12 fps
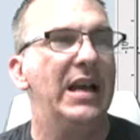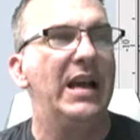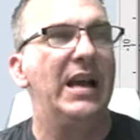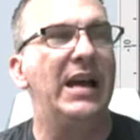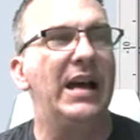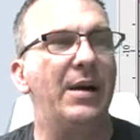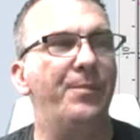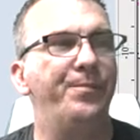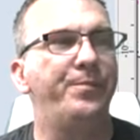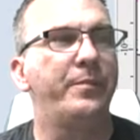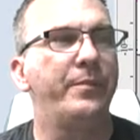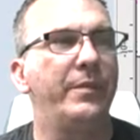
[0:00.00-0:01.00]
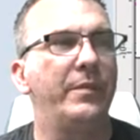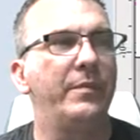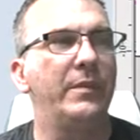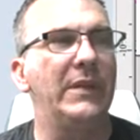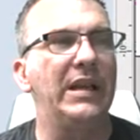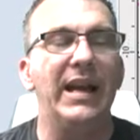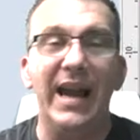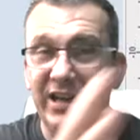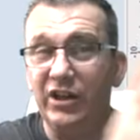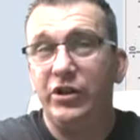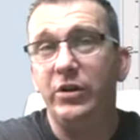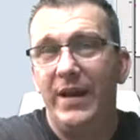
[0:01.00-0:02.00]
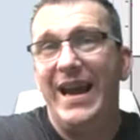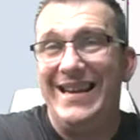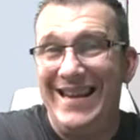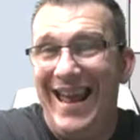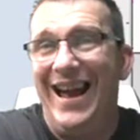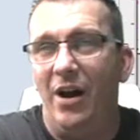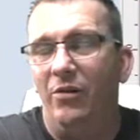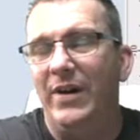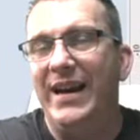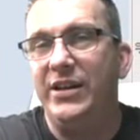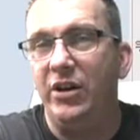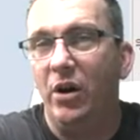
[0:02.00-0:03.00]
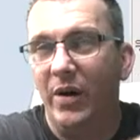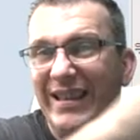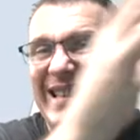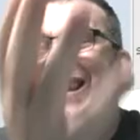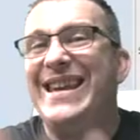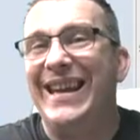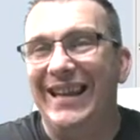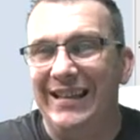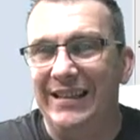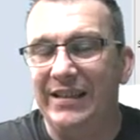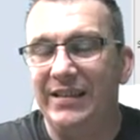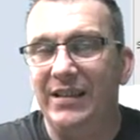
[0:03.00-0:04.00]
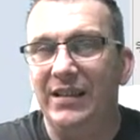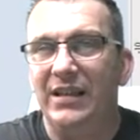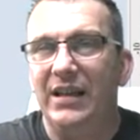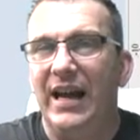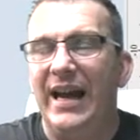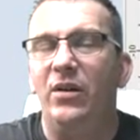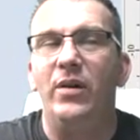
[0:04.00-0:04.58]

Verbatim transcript: I could do that now, right? You know, at the end. I don't